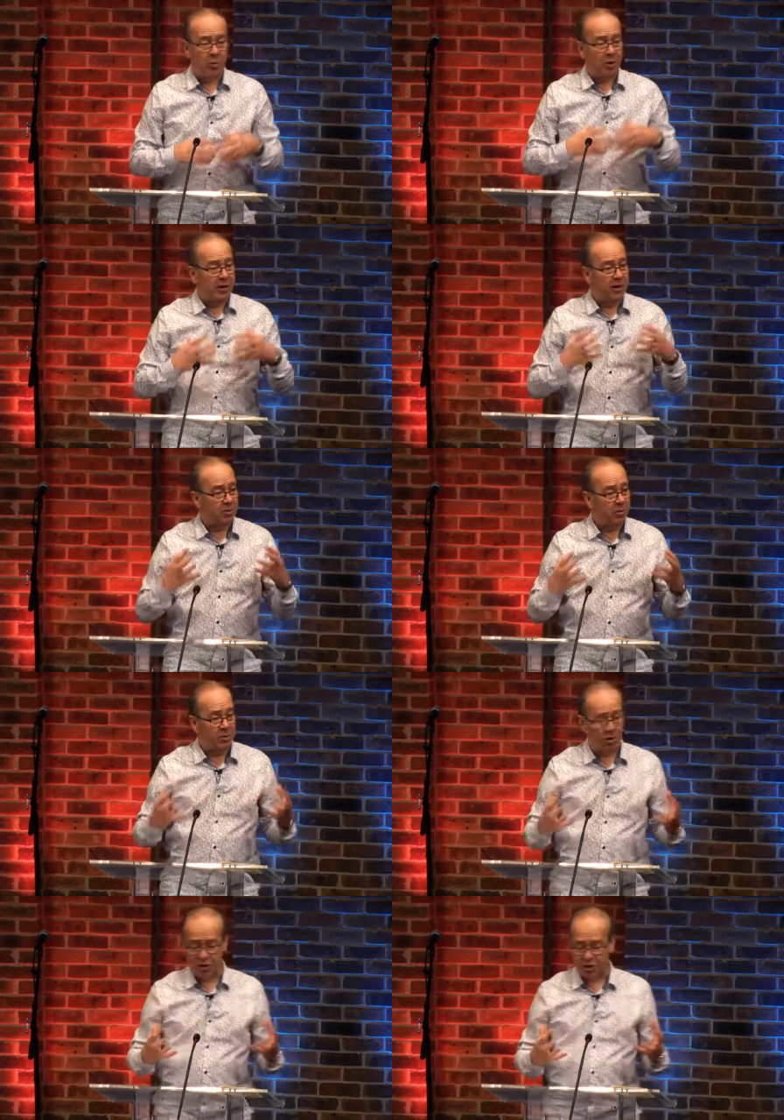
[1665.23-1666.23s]
We need to
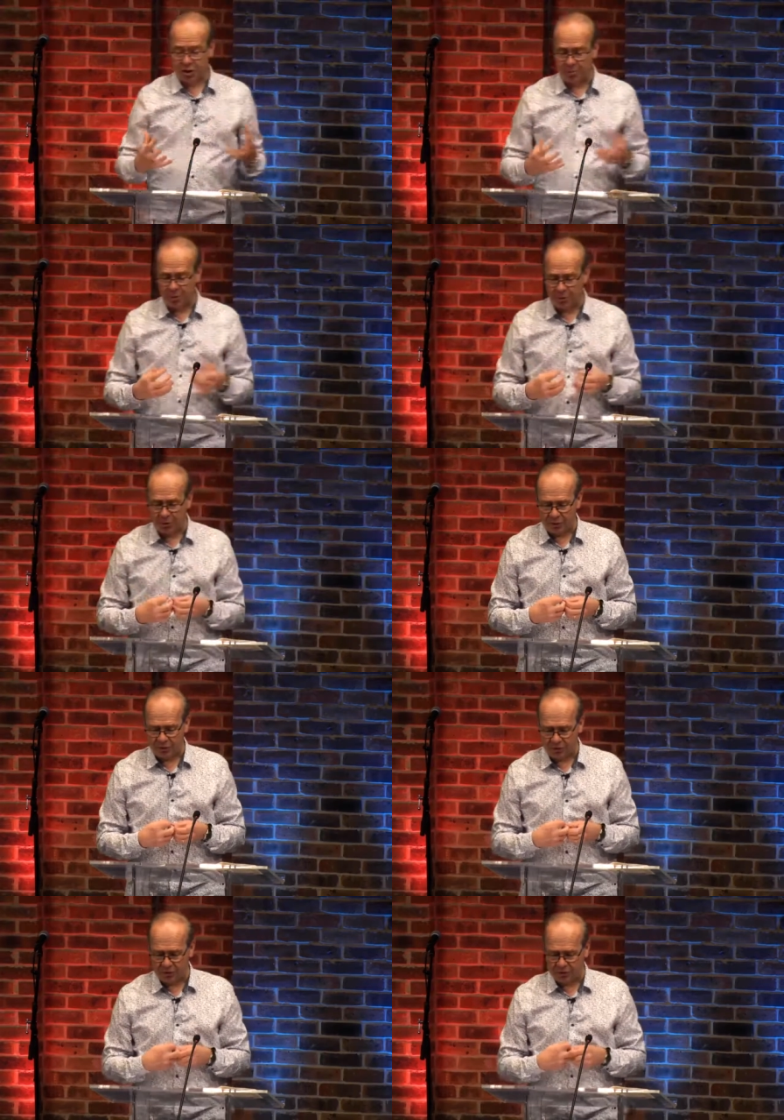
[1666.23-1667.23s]
acknowledge the
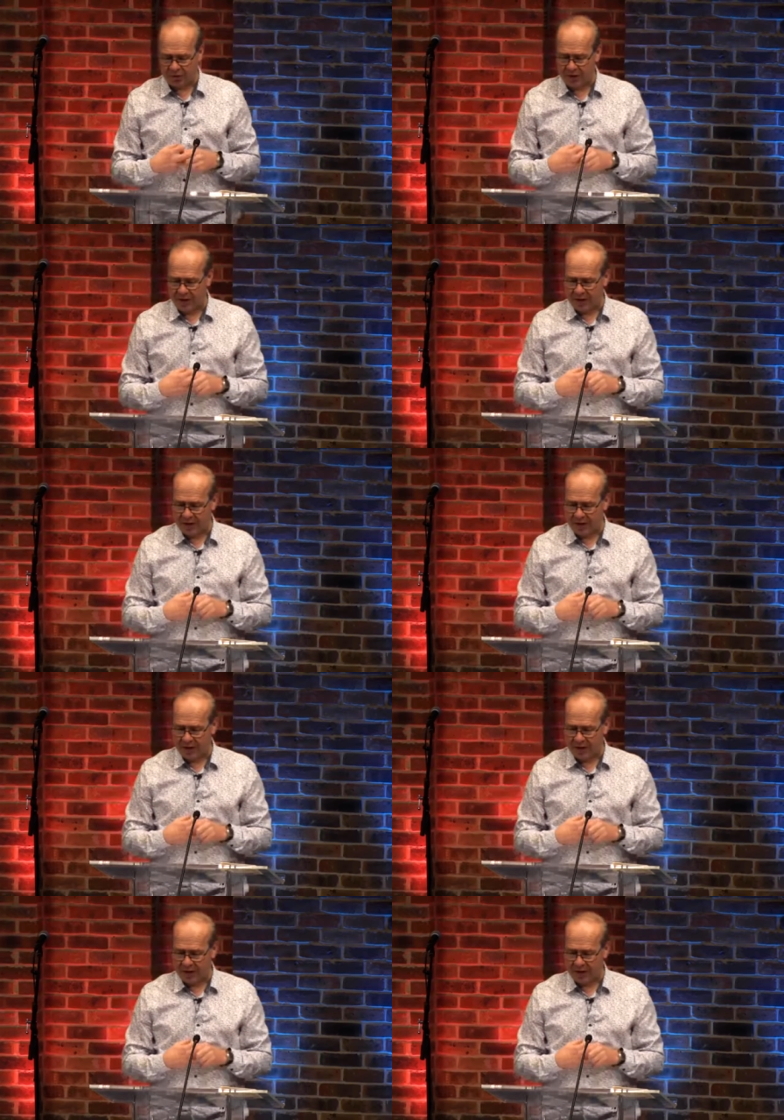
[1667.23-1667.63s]
importance